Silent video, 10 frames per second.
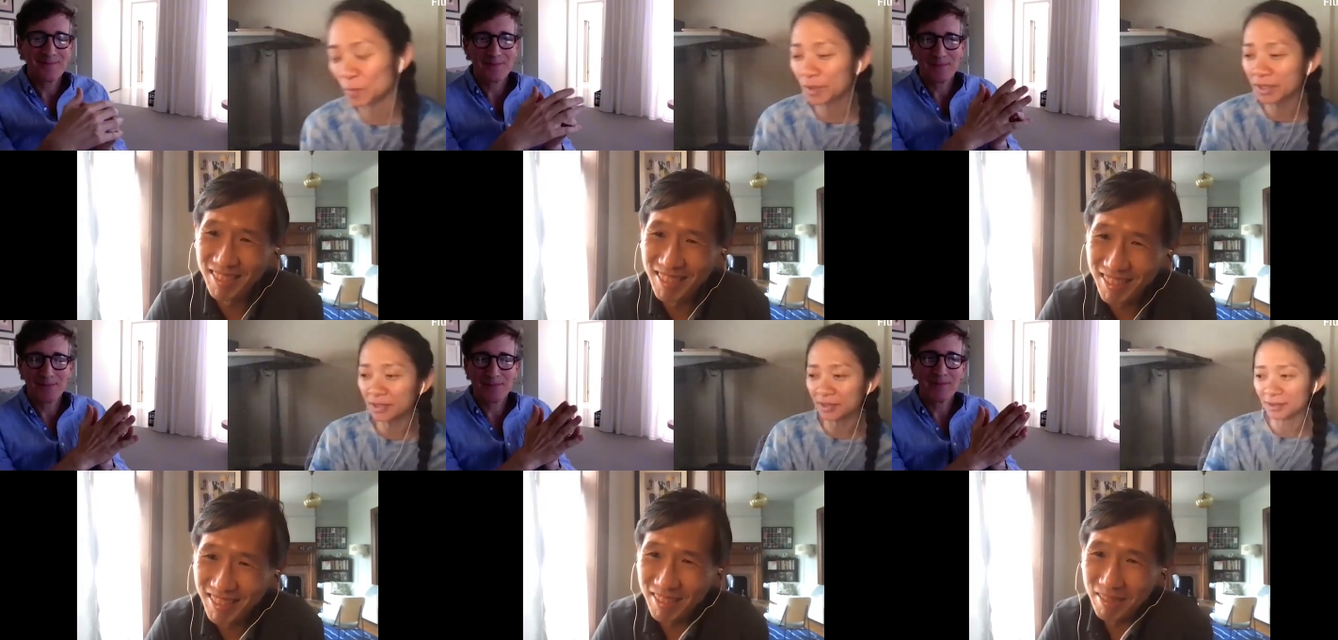
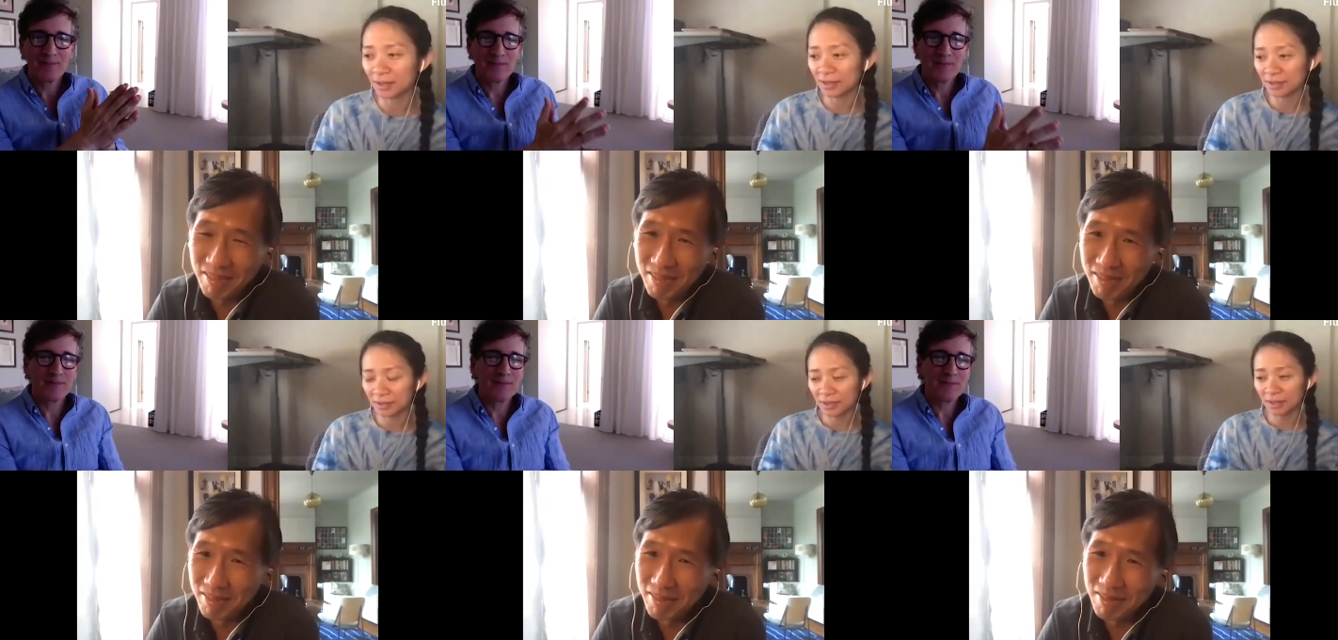Speaker 1: we.
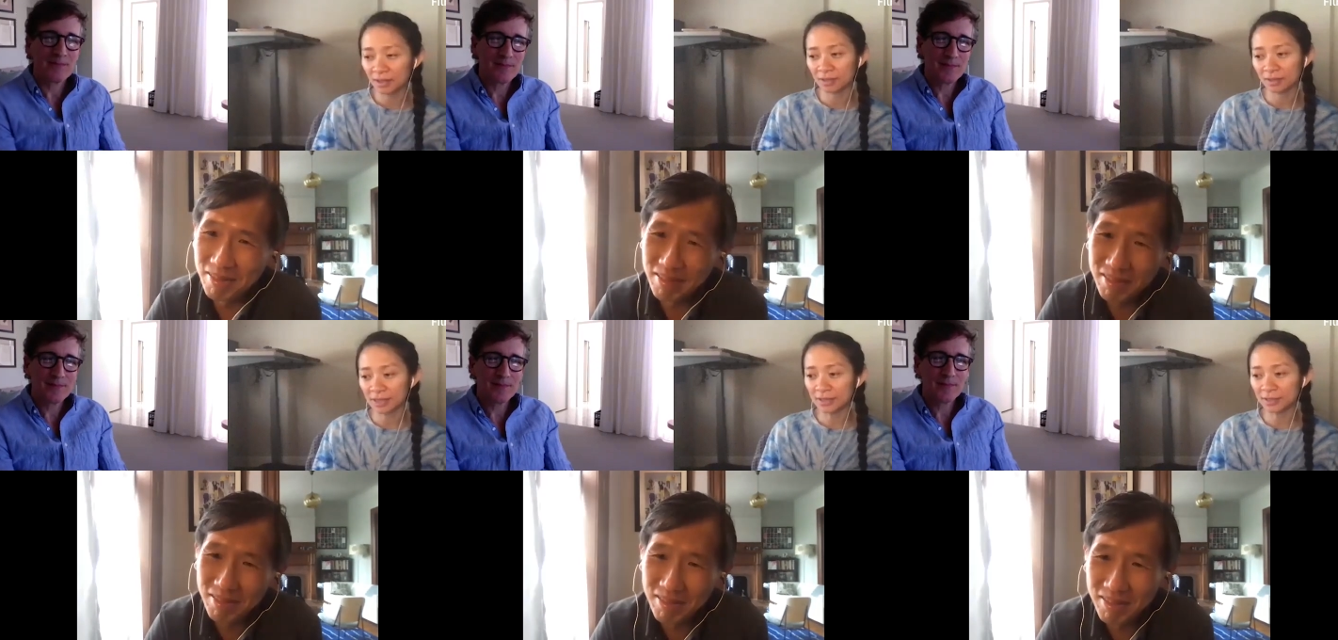
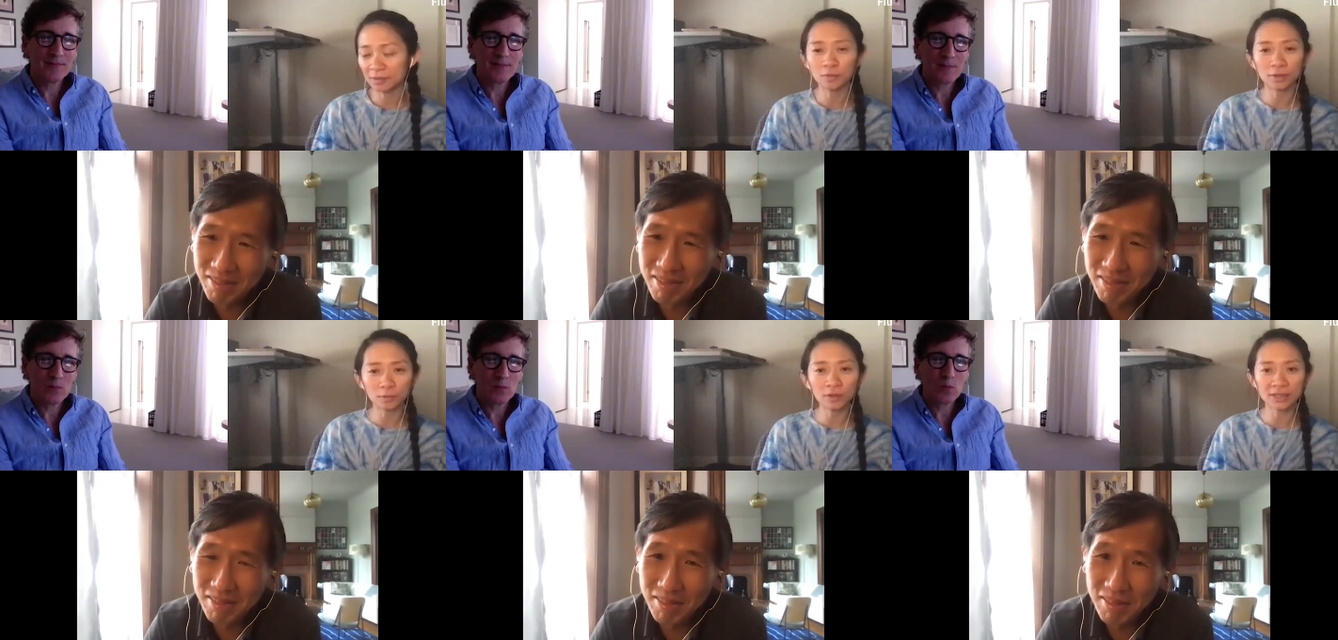It, it,
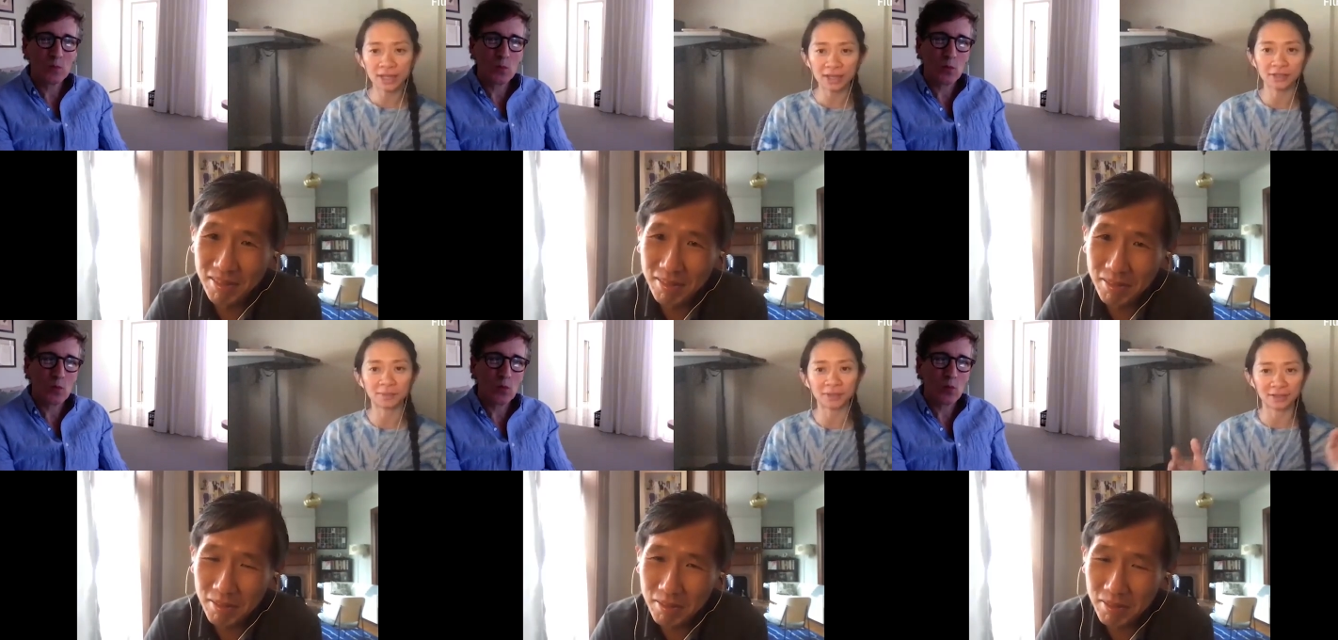it was
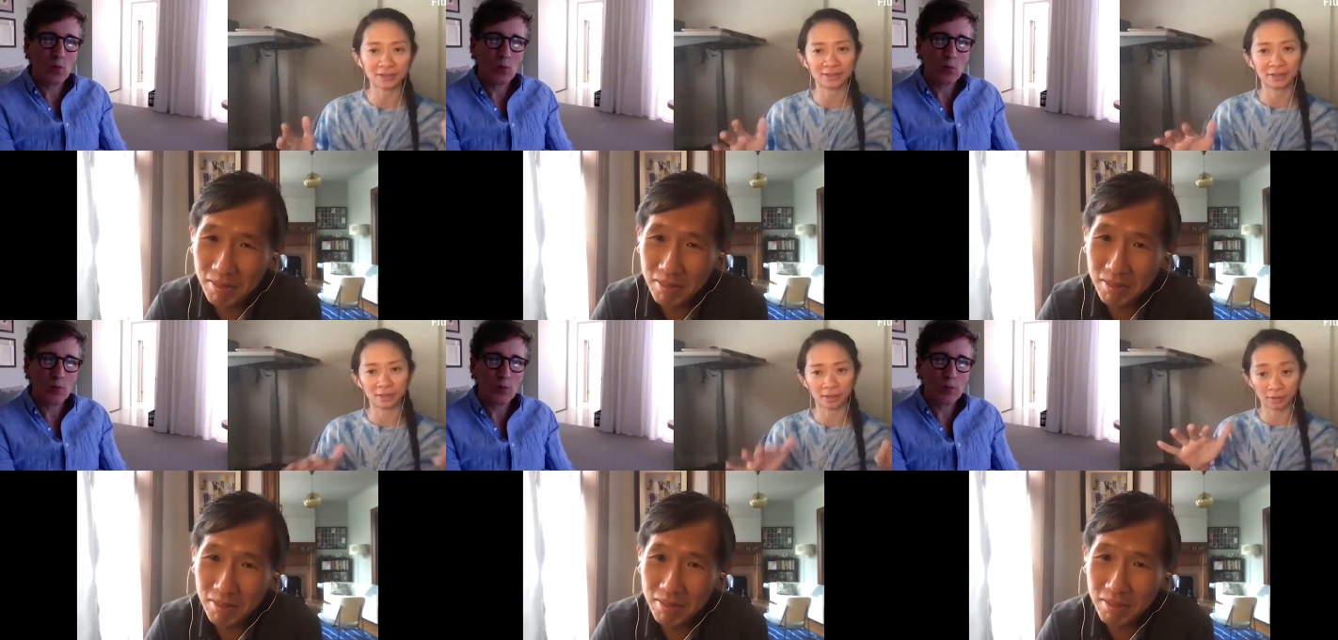actually because
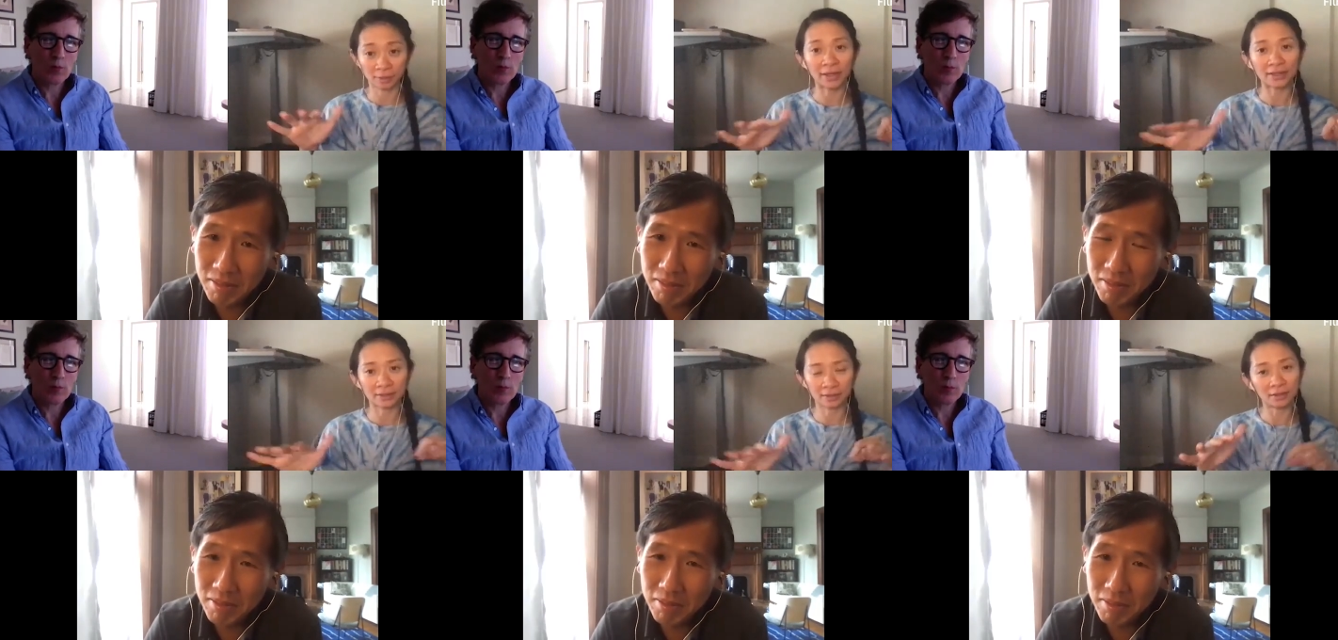
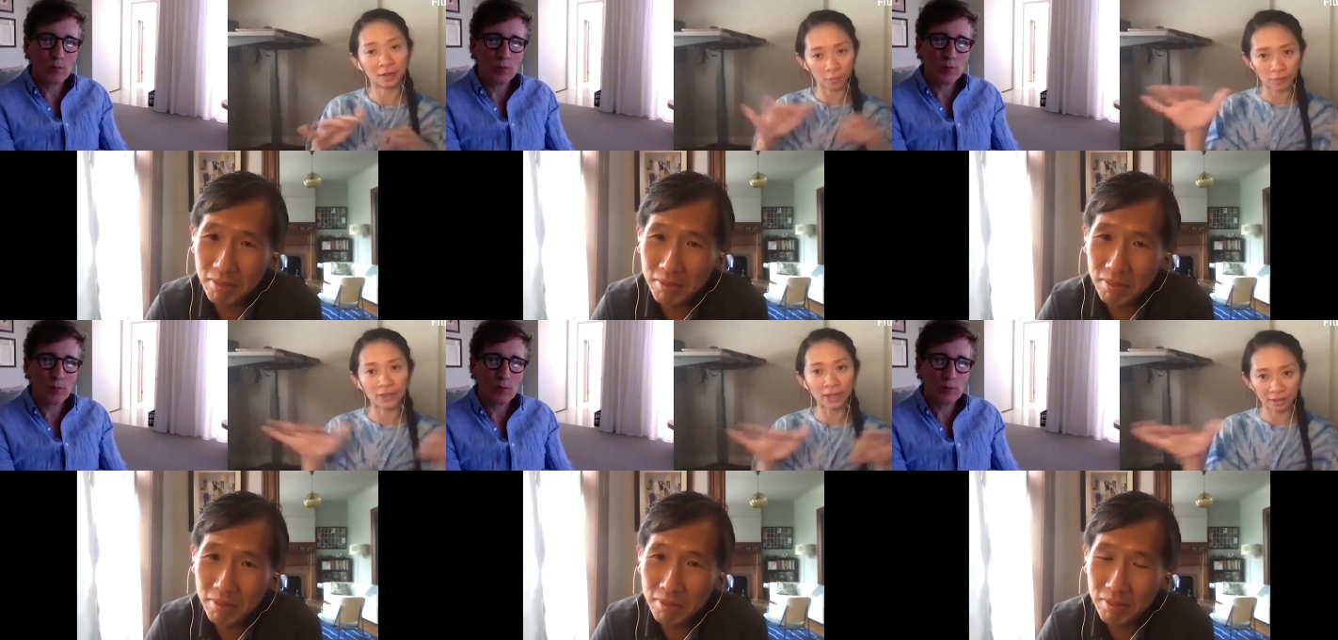the you know, we,
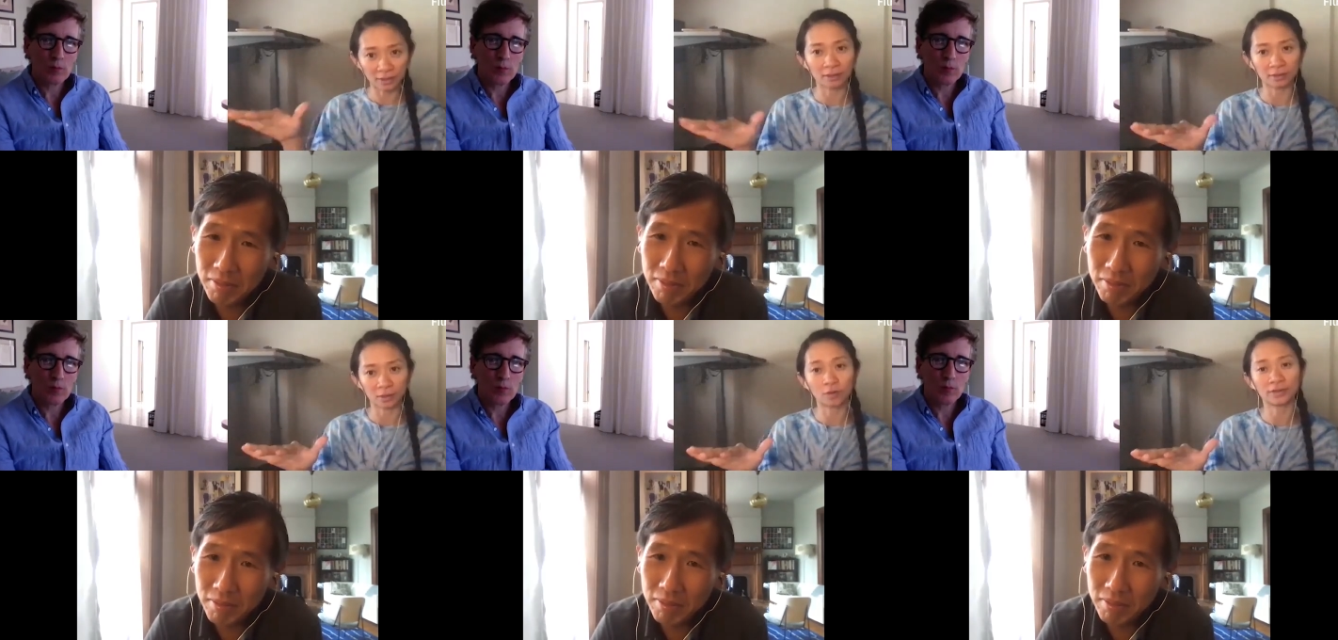we had
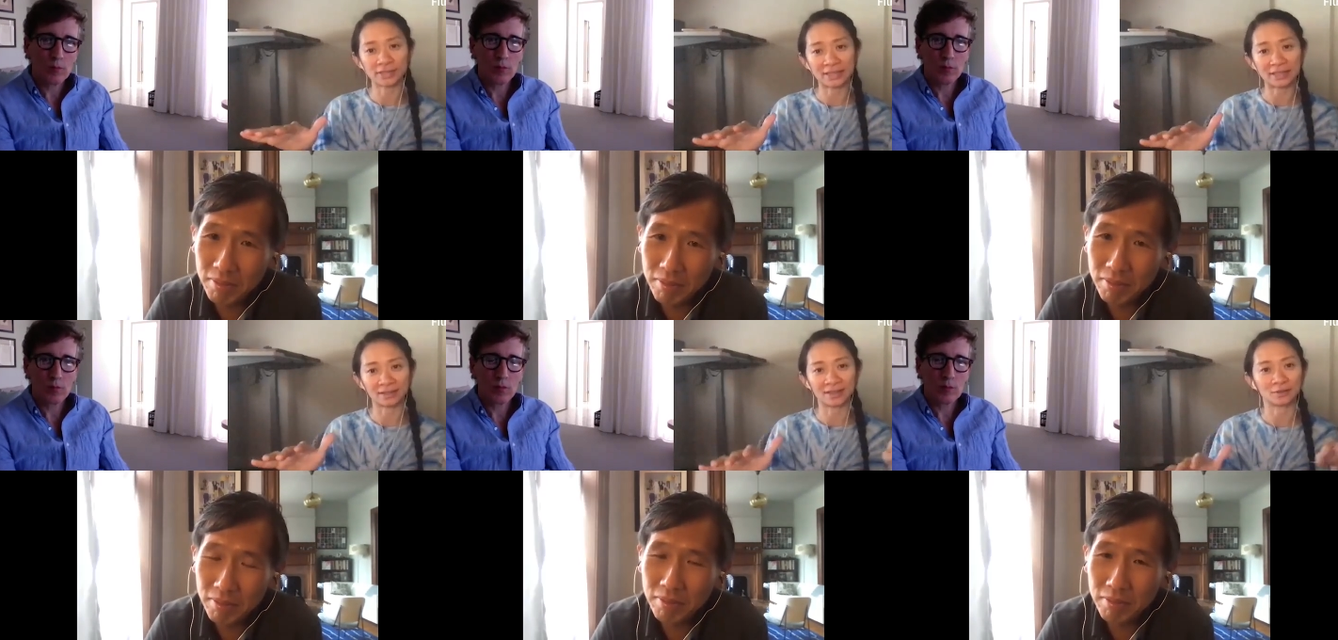a, a, quarantine as